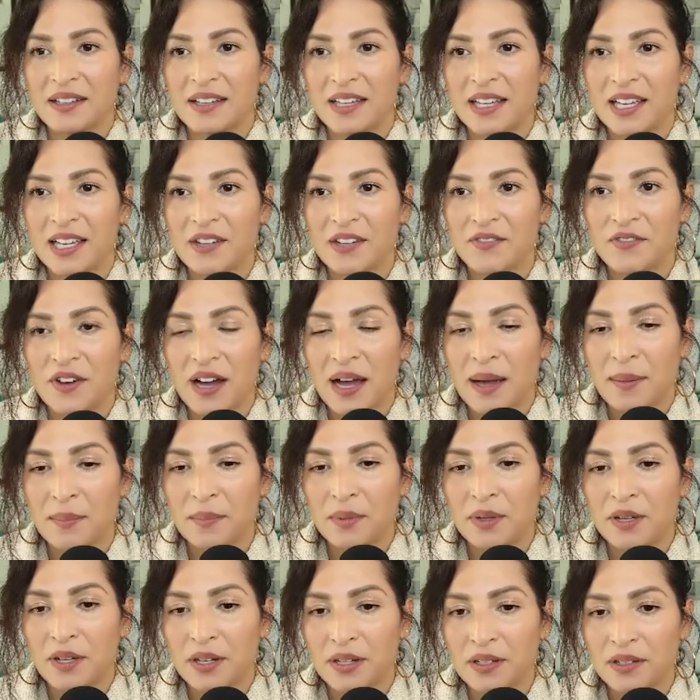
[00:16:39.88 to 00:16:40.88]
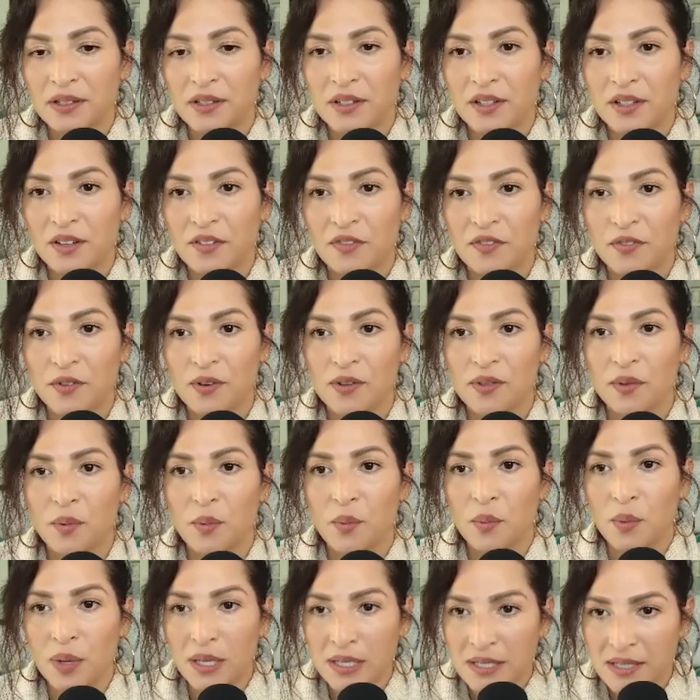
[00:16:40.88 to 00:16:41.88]
if I'm going to look for the
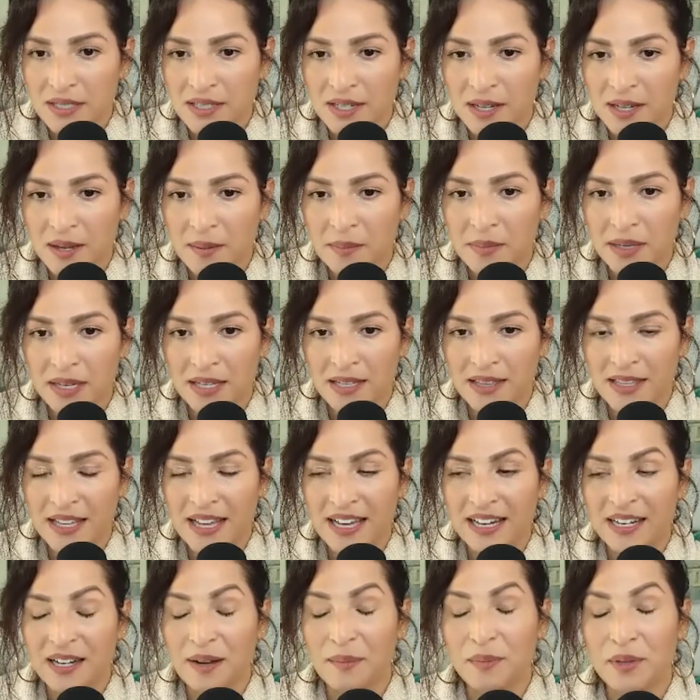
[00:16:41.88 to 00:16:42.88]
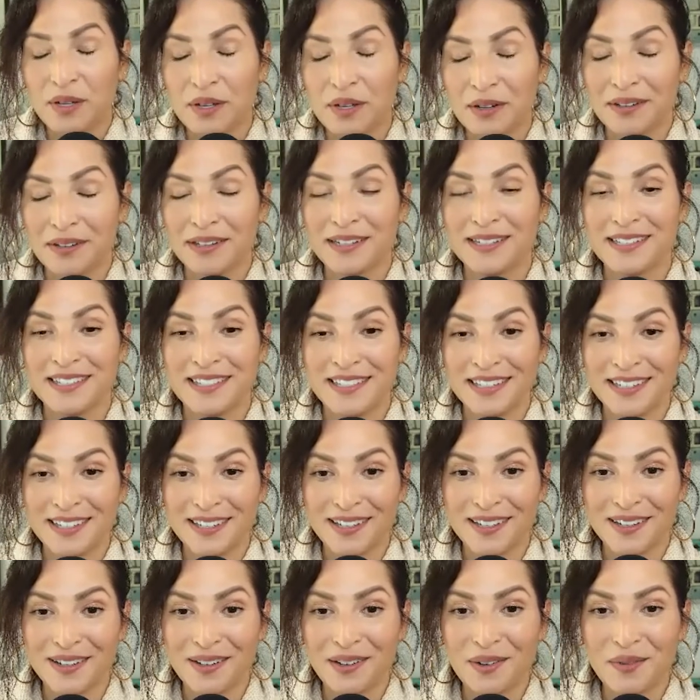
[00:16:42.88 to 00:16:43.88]
wisdom in that, and I'm curious to
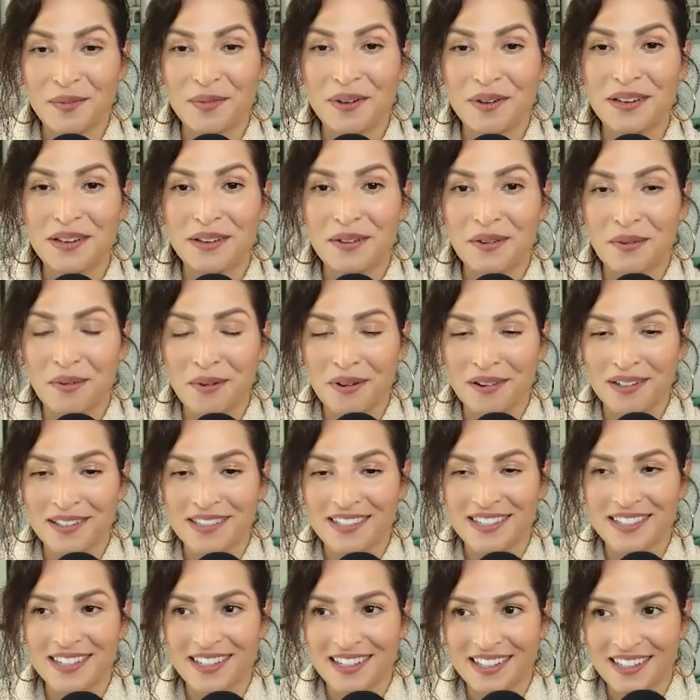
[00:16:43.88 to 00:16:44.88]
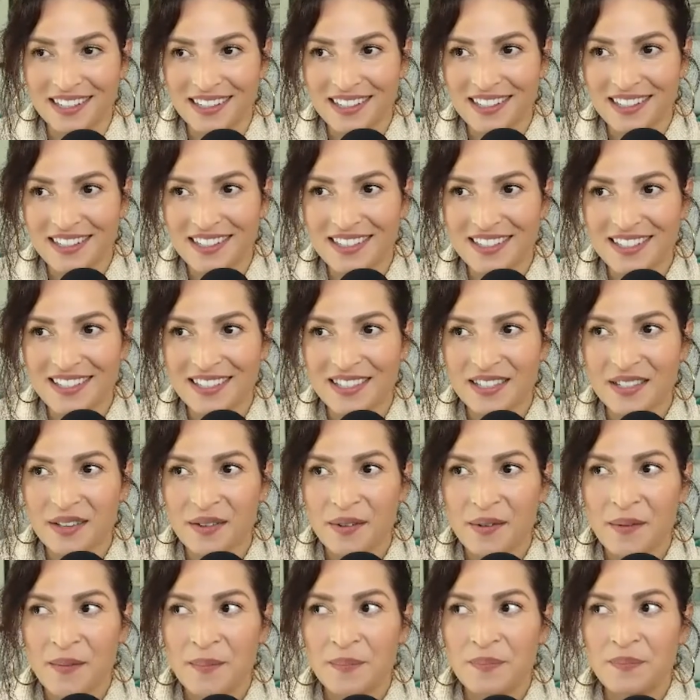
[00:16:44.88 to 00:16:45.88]
hear what yours is,
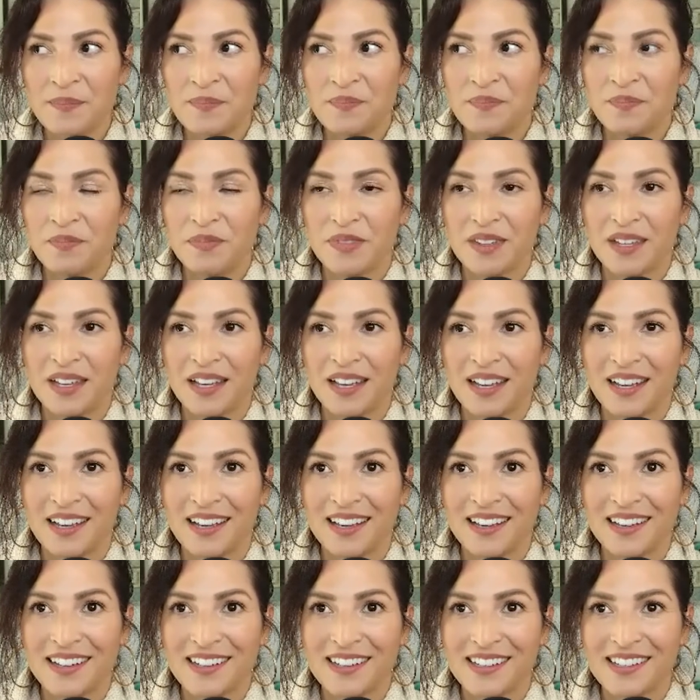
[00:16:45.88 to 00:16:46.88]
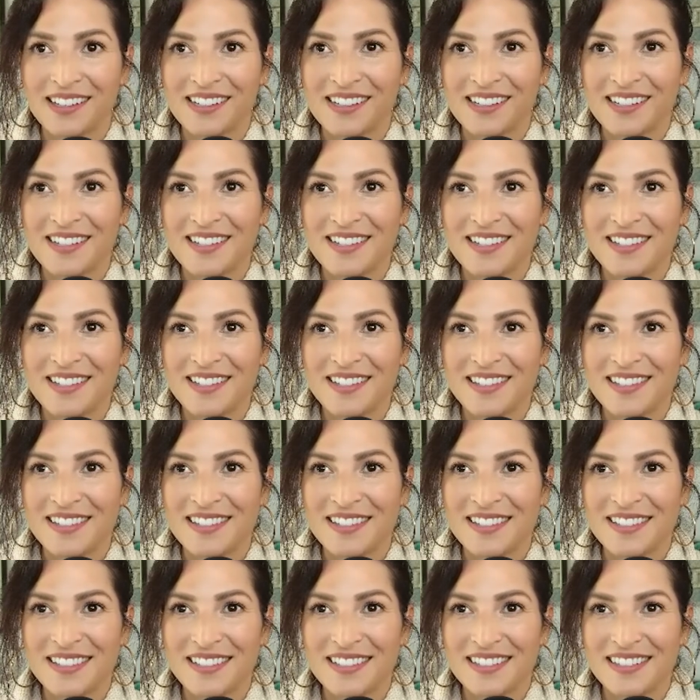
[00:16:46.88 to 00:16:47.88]

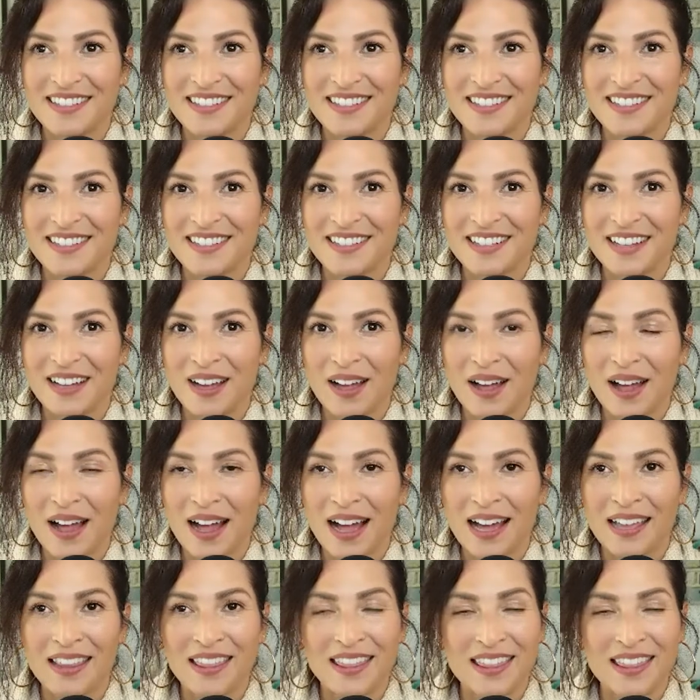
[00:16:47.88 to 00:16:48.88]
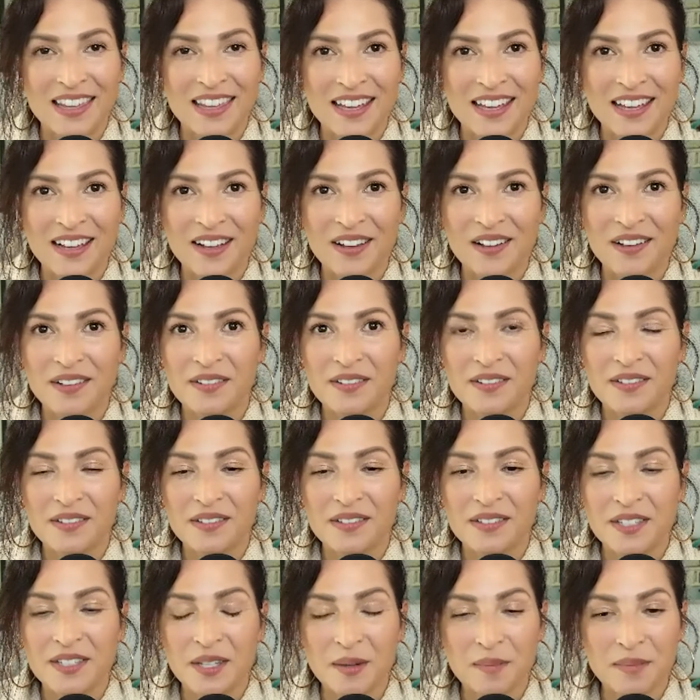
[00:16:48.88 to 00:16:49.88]
is I think
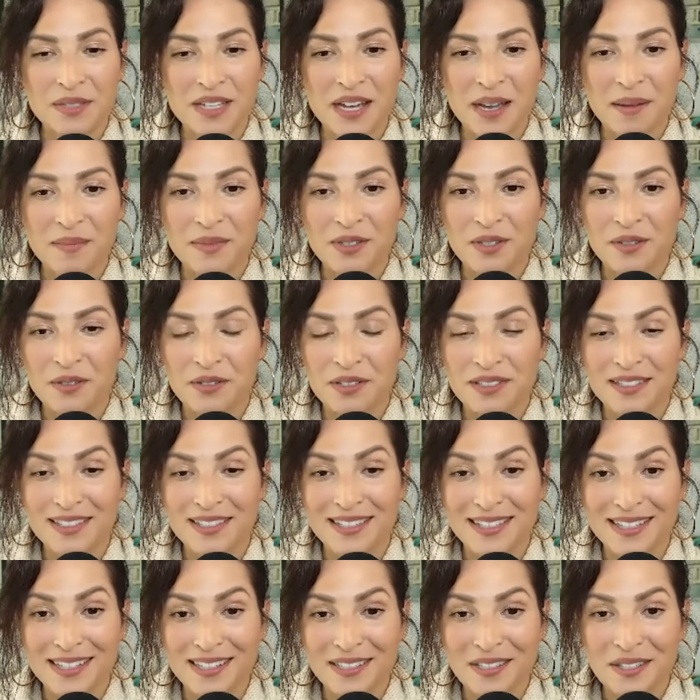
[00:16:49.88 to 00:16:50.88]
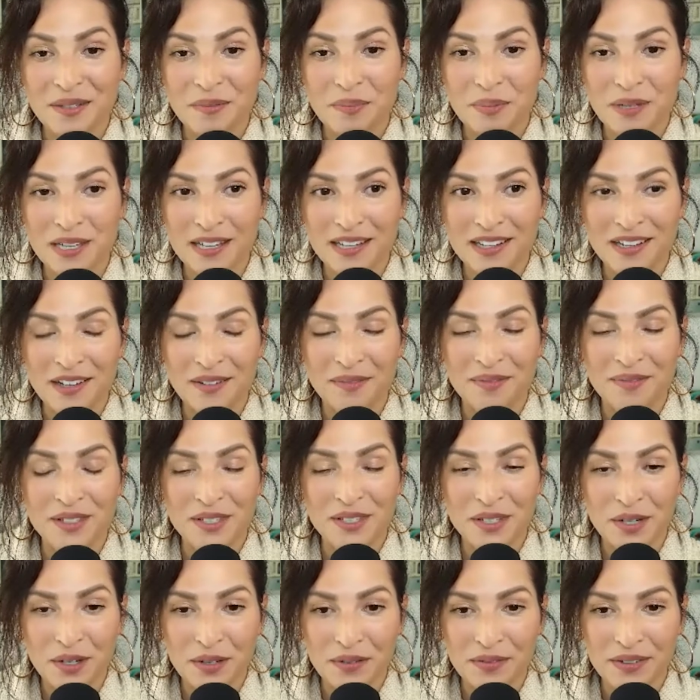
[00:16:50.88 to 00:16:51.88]
sometimes you just need to be of
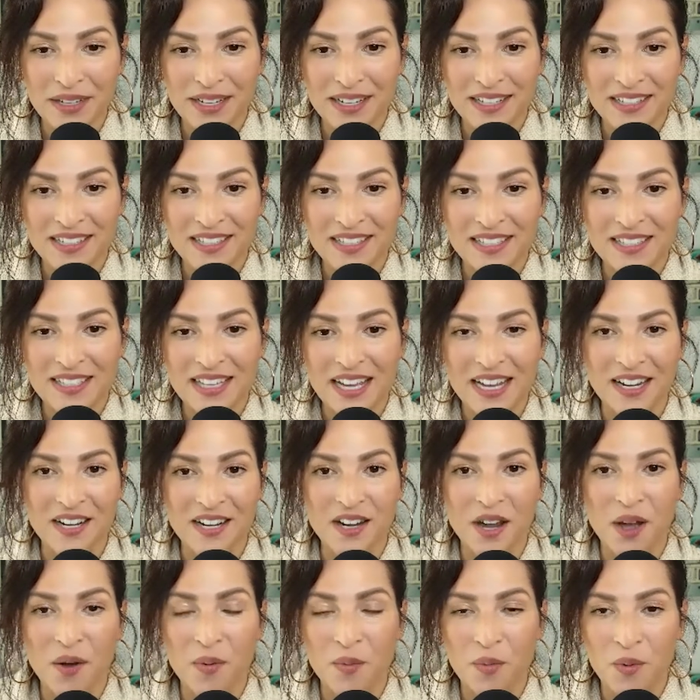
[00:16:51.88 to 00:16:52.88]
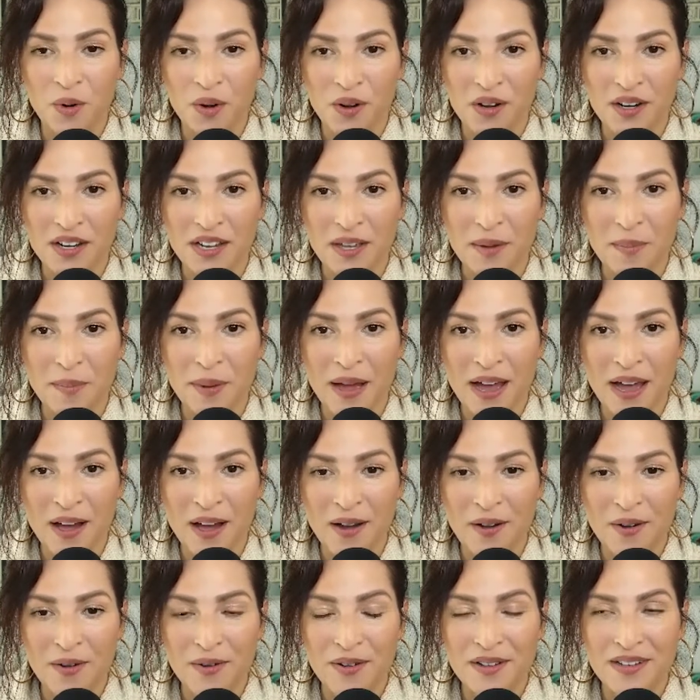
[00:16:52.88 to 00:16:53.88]
service and not worry
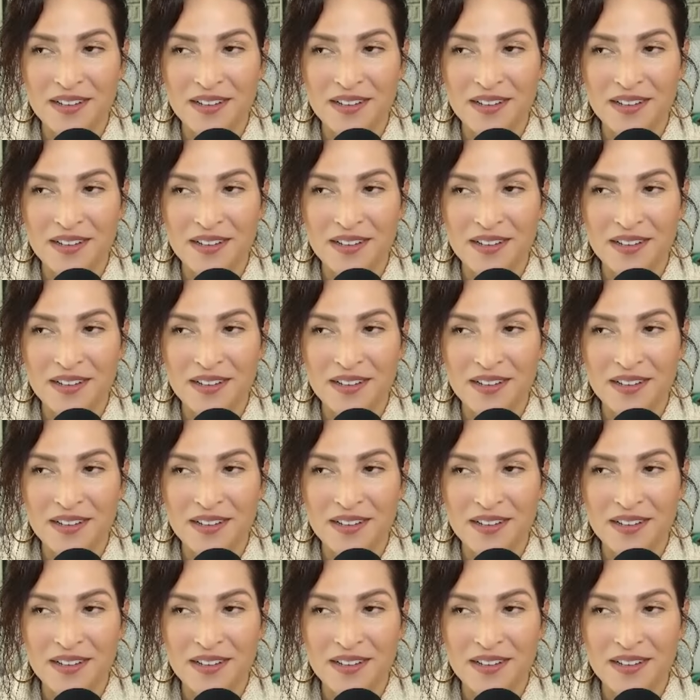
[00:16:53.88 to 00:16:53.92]
about